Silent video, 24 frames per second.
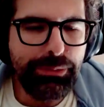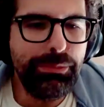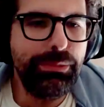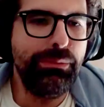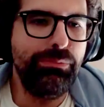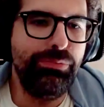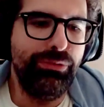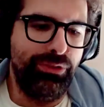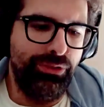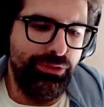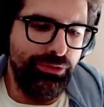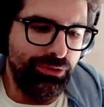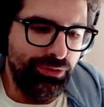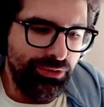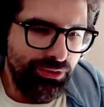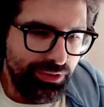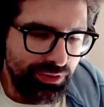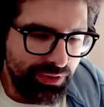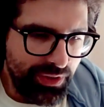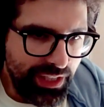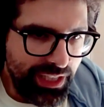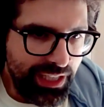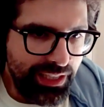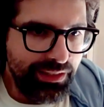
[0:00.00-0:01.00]
people
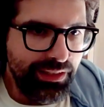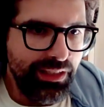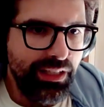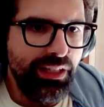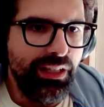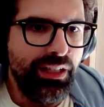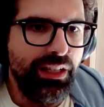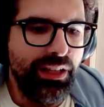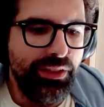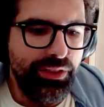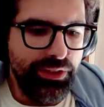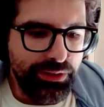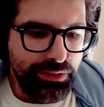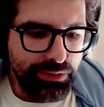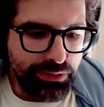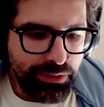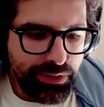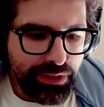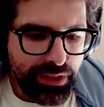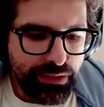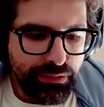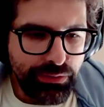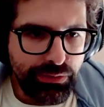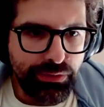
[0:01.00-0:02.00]
understand that and they're
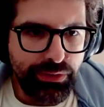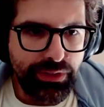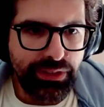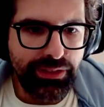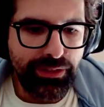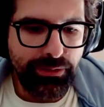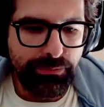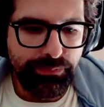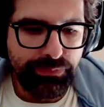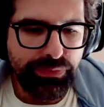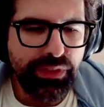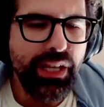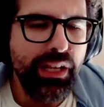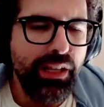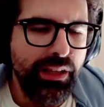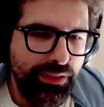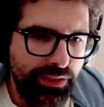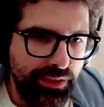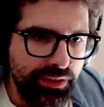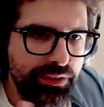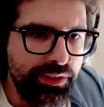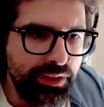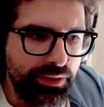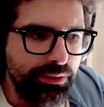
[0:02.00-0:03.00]
looking for it.
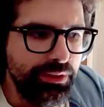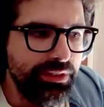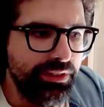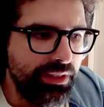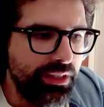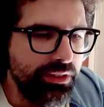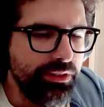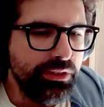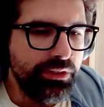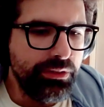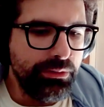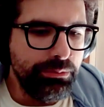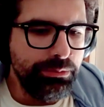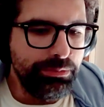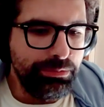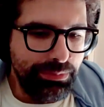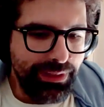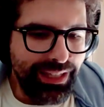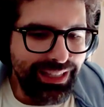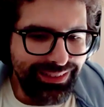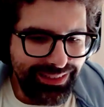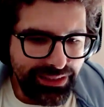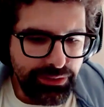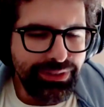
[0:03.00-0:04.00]
There is
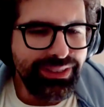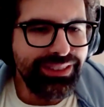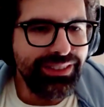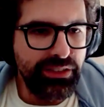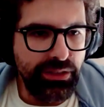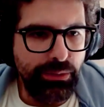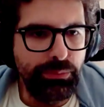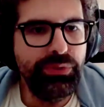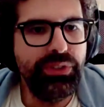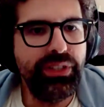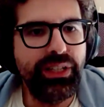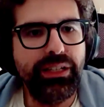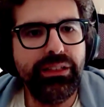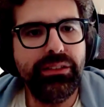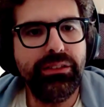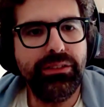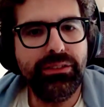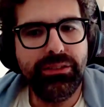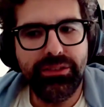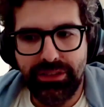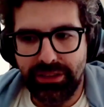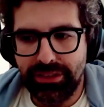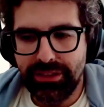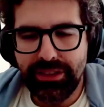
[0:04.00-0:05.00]
an upside
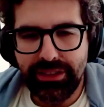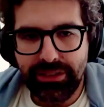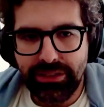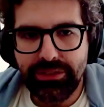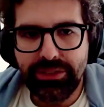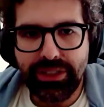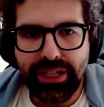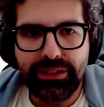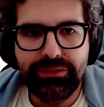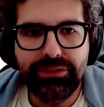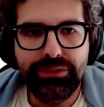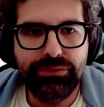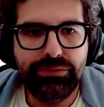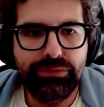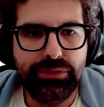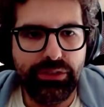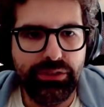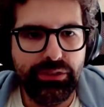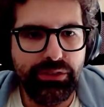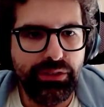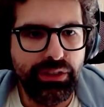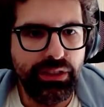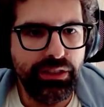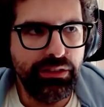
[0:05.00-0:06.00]
that they don't have in
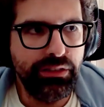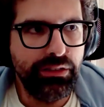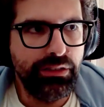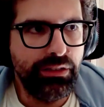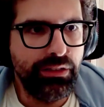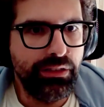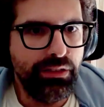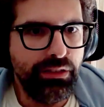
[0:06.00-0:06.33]
France. Like